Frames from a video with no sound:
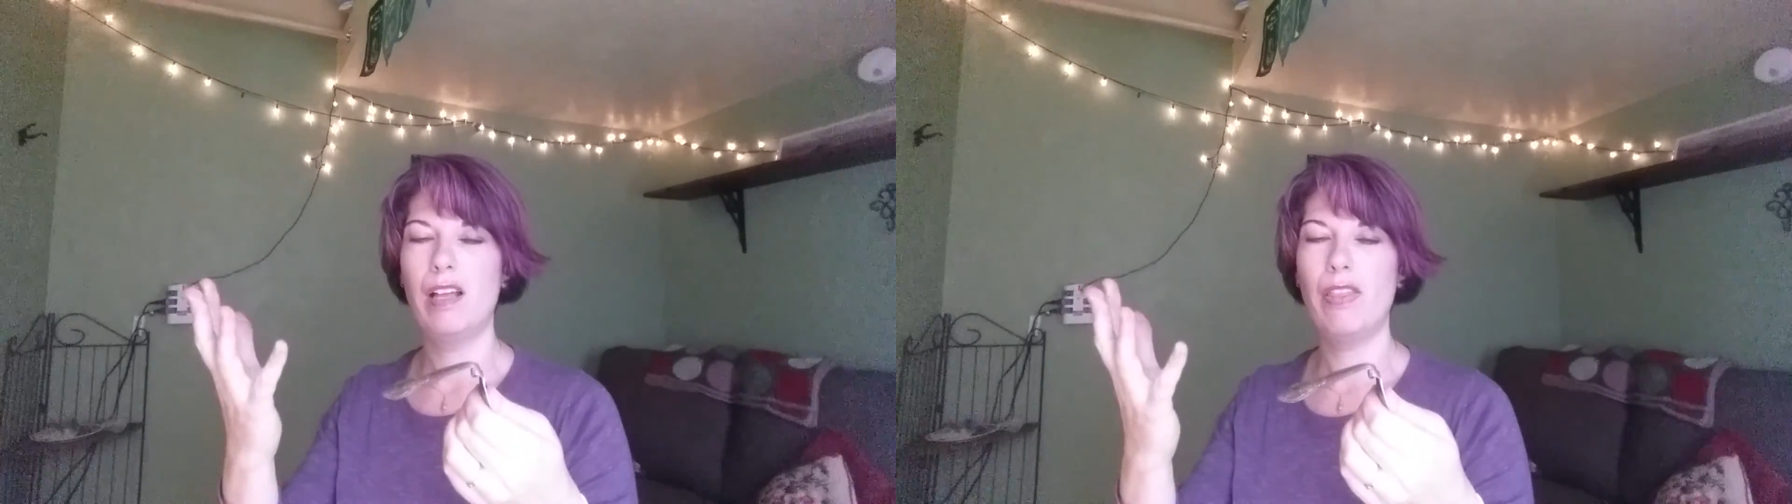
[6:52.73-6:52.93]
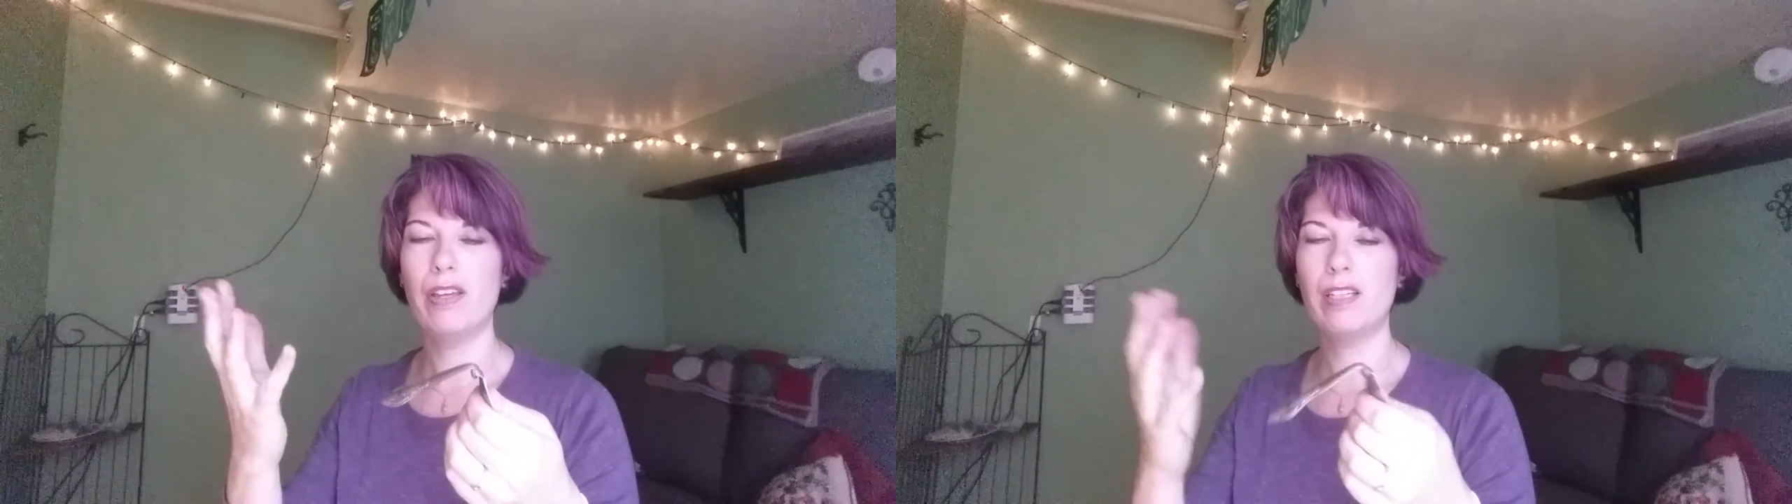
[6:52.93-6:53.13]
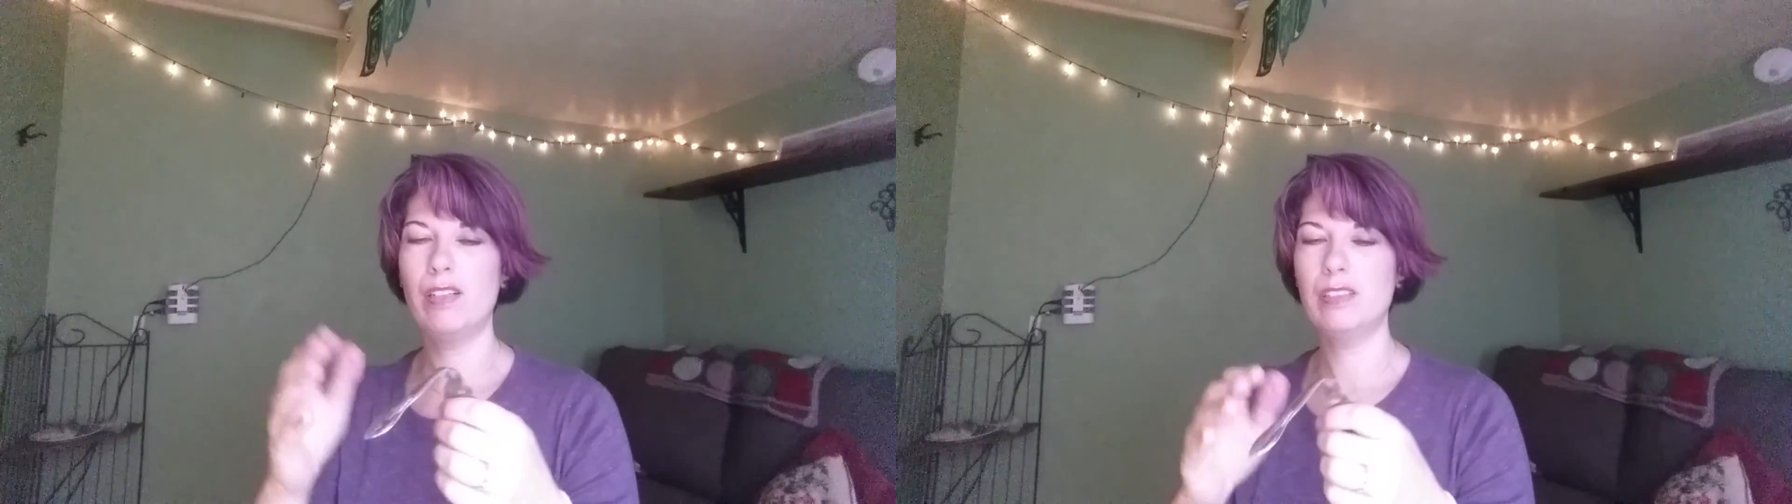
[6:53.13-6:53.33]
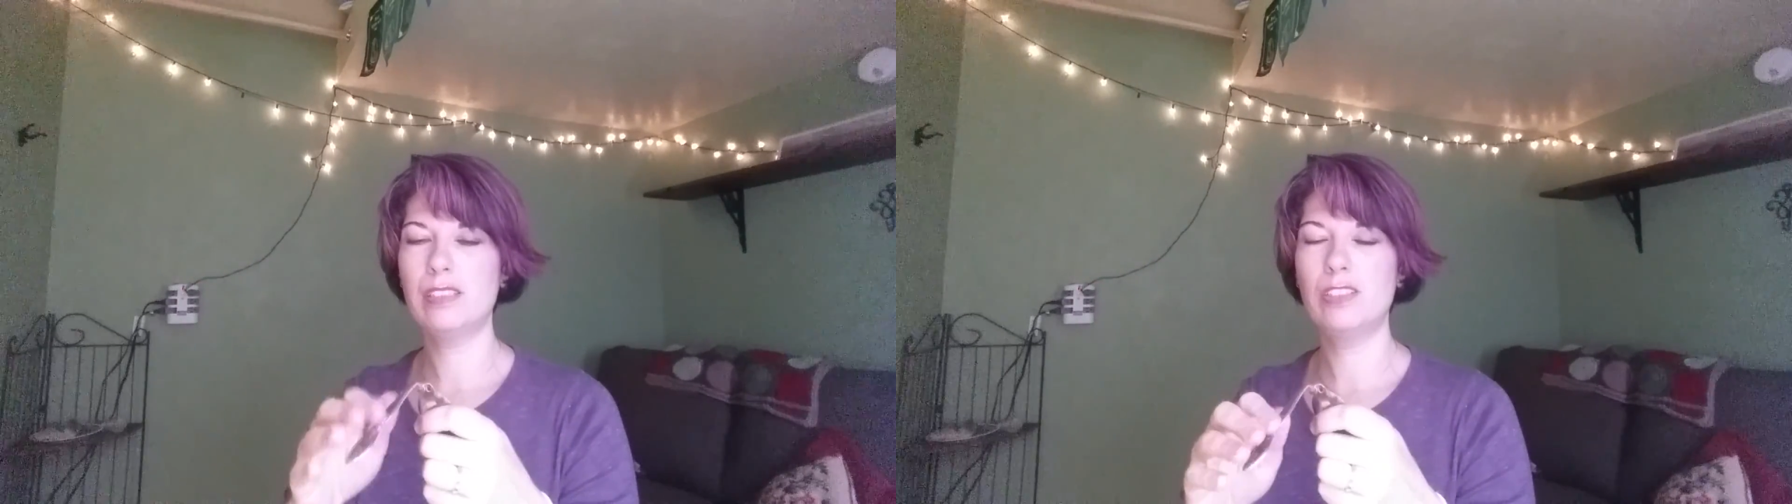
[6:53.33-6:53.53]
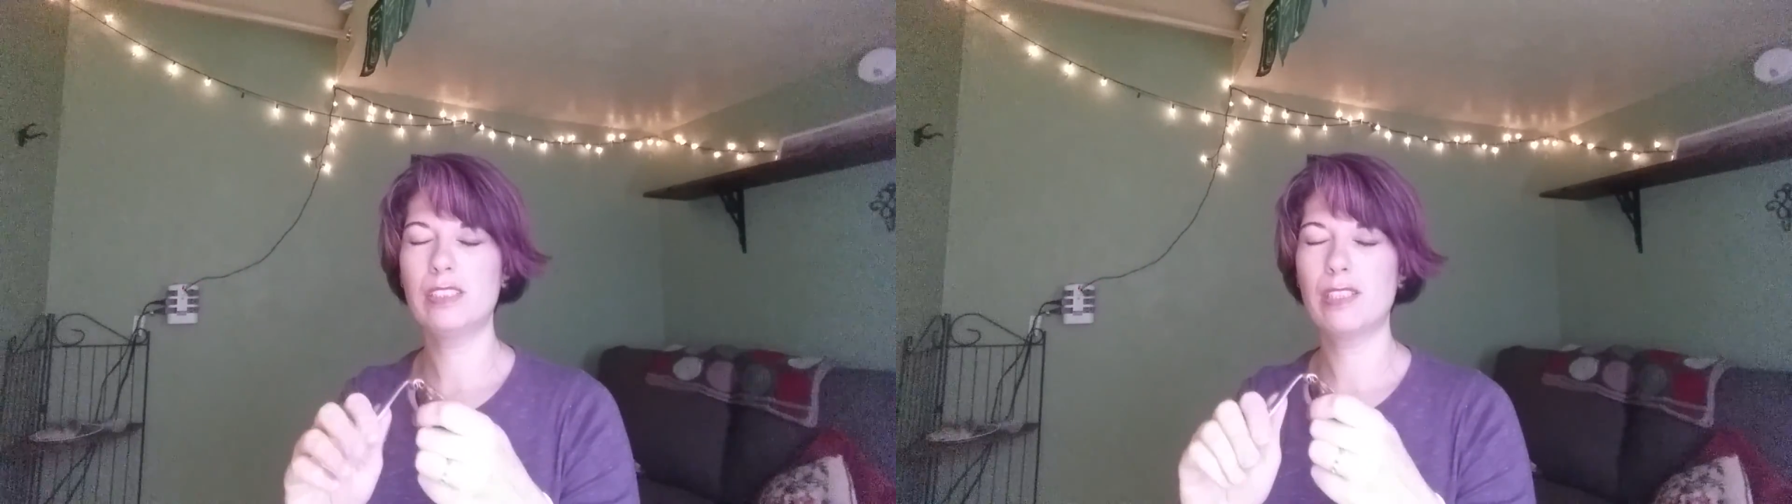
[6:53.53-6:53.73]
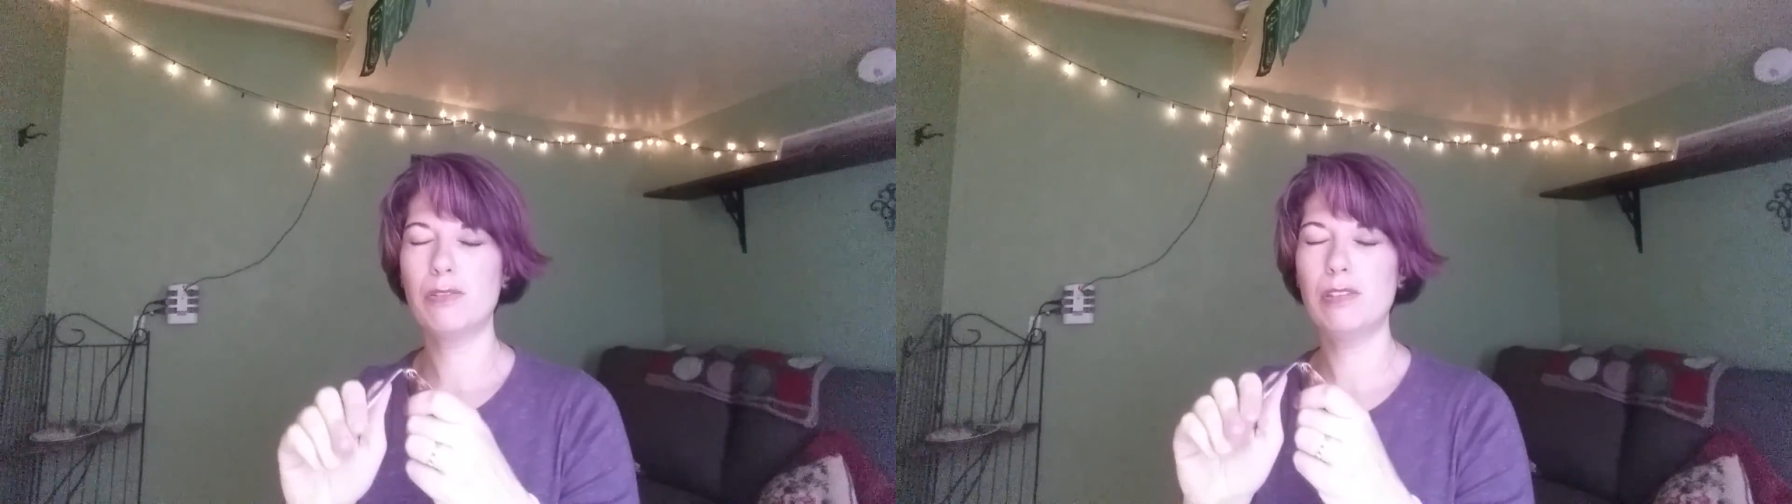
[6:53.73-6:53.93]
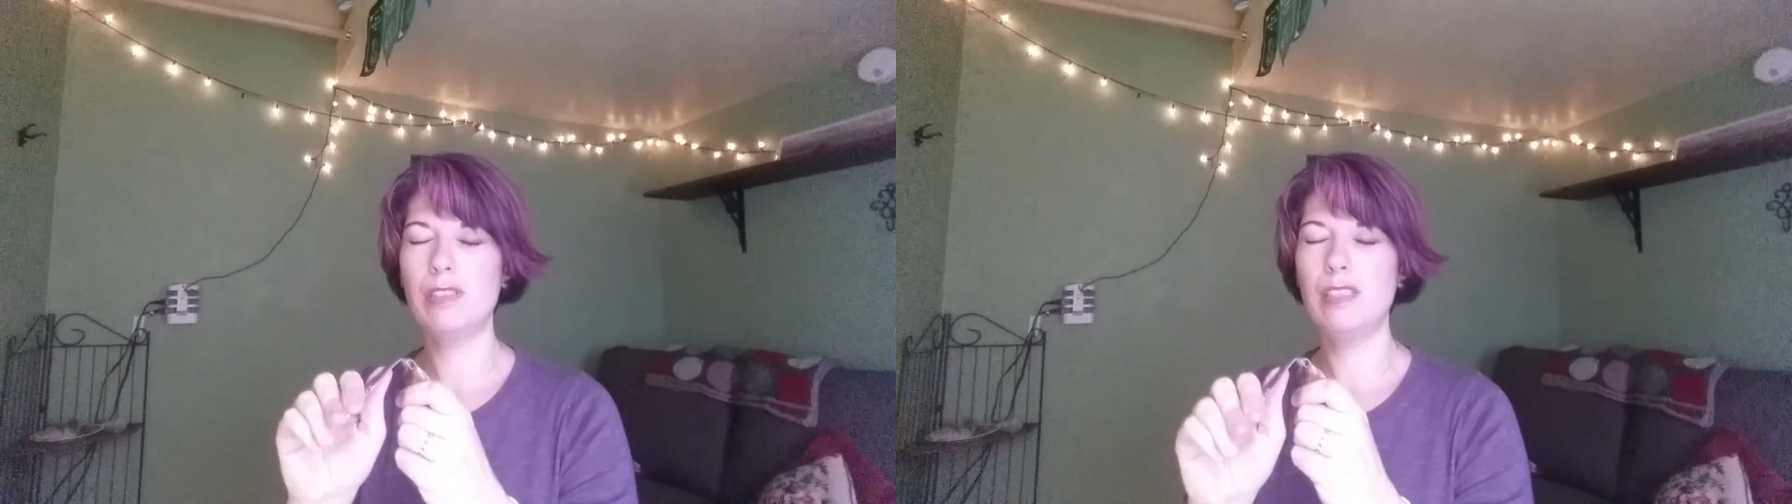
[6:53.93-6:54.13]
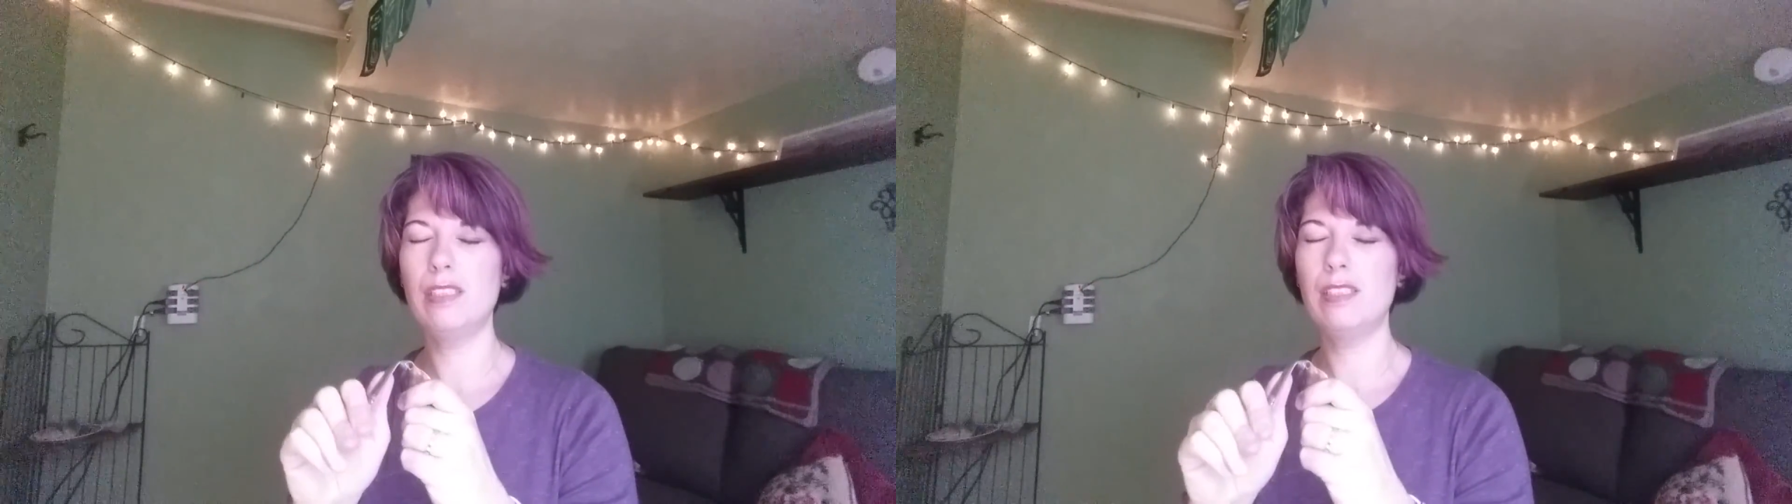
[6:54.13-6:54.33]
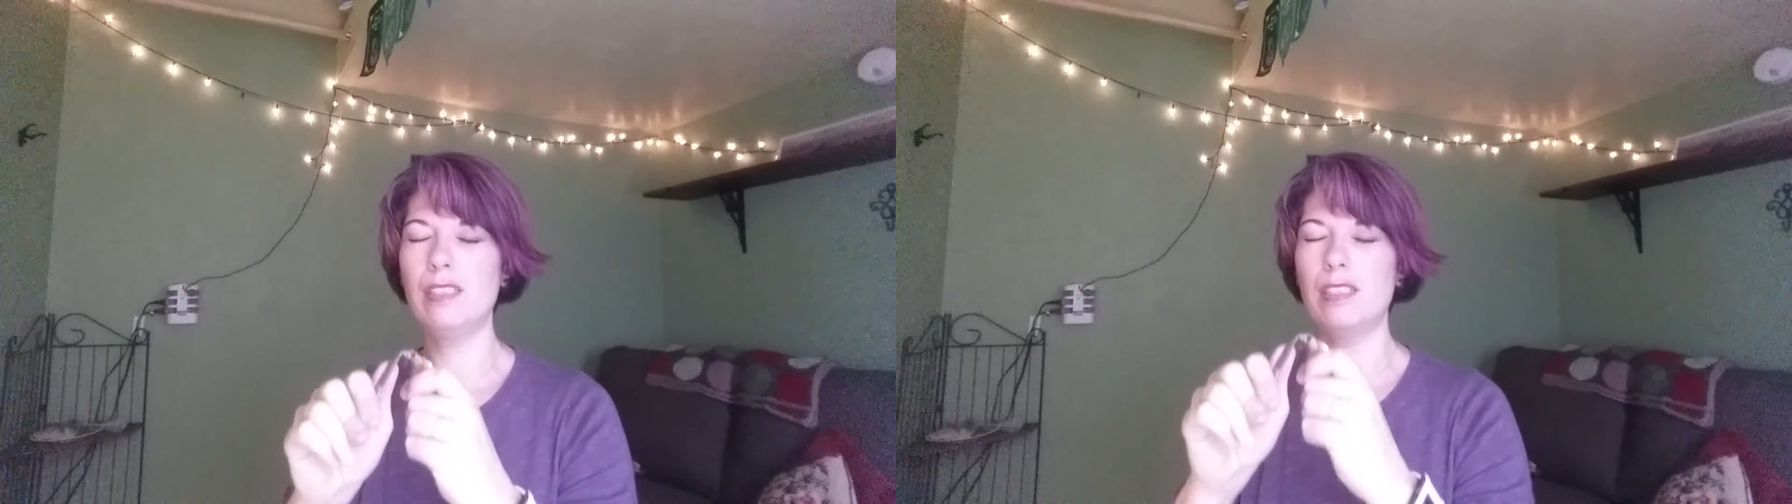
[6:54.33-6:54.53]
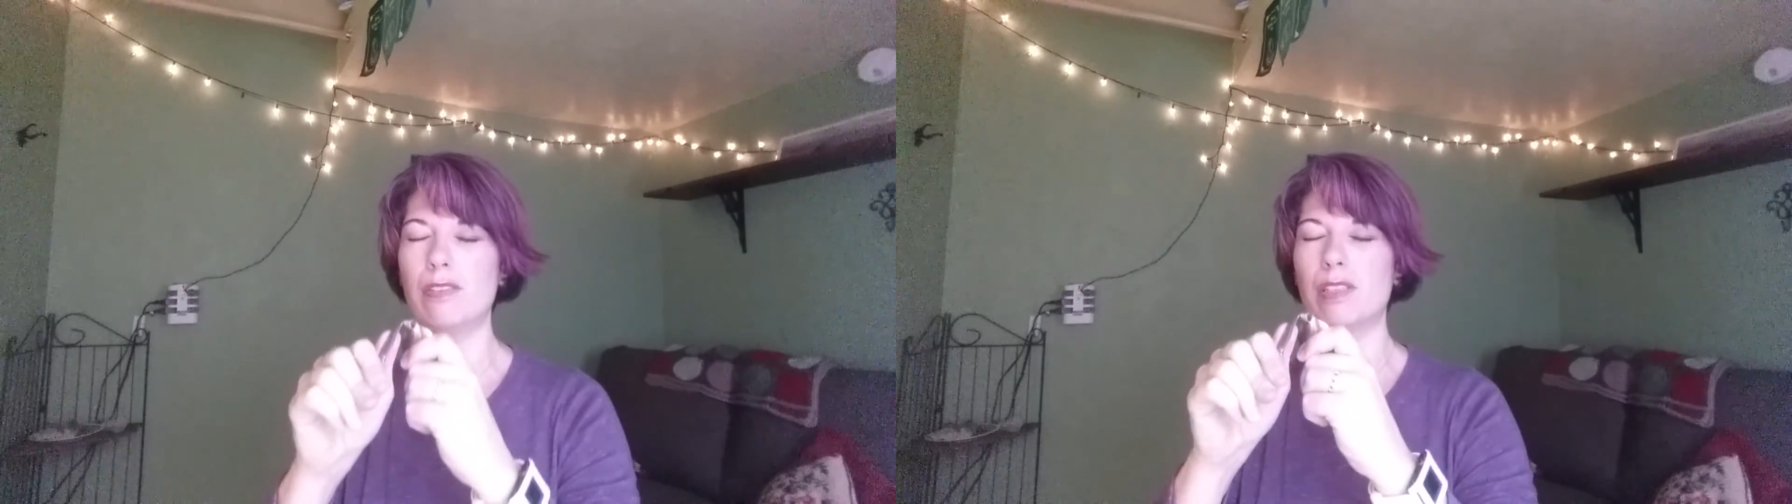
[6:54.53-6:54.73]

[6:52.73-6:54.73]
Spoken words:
that can also just get really,